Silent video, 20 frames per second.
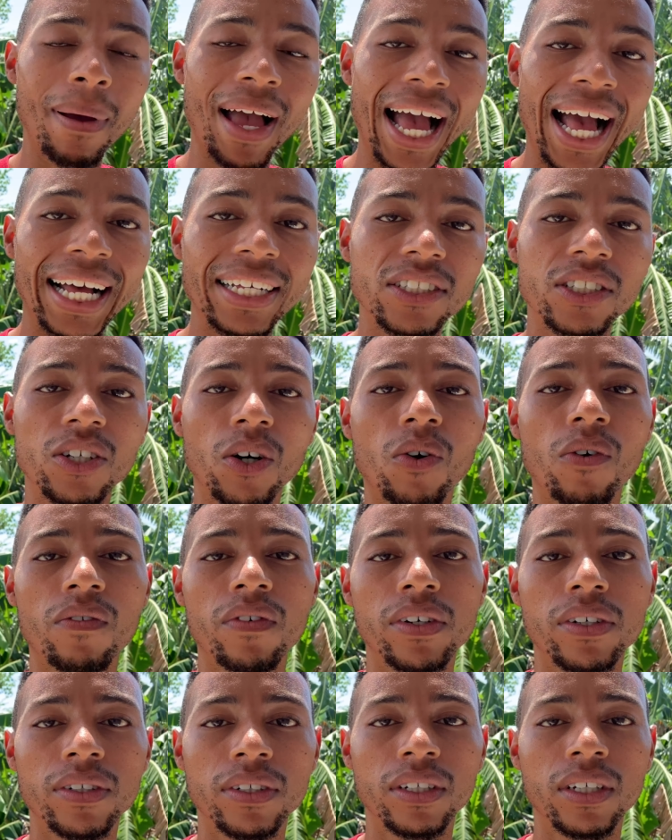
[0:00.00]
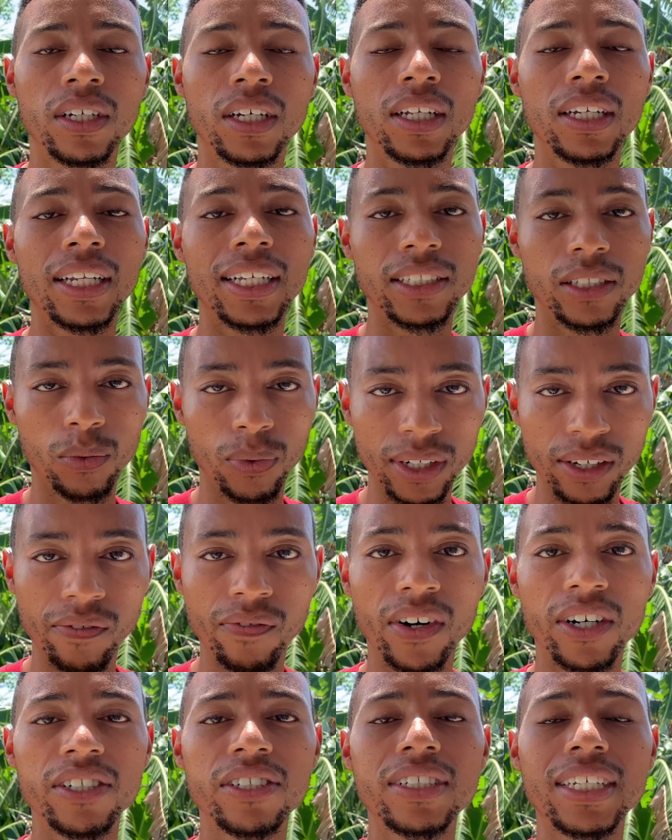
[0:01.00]
Passover. Let's read
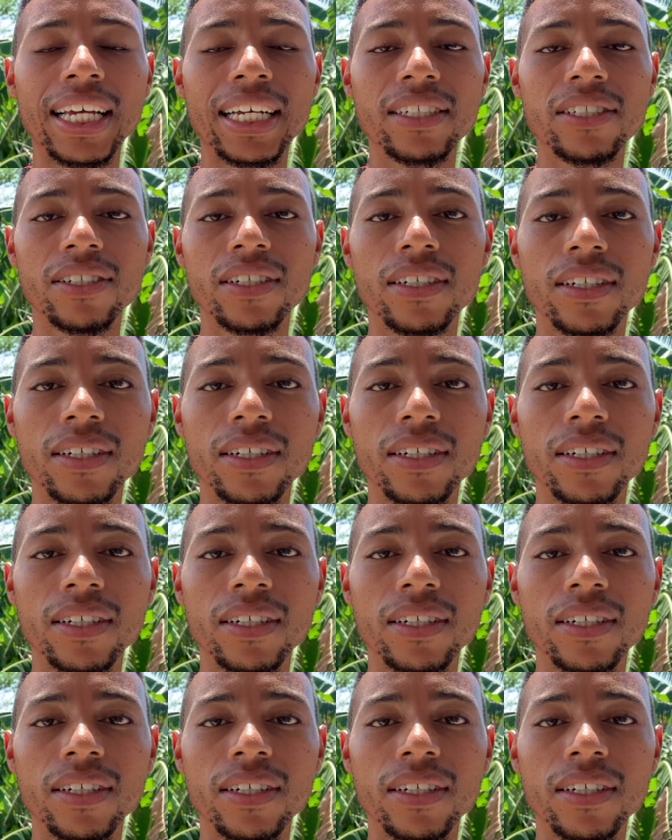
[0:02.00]
verse 6.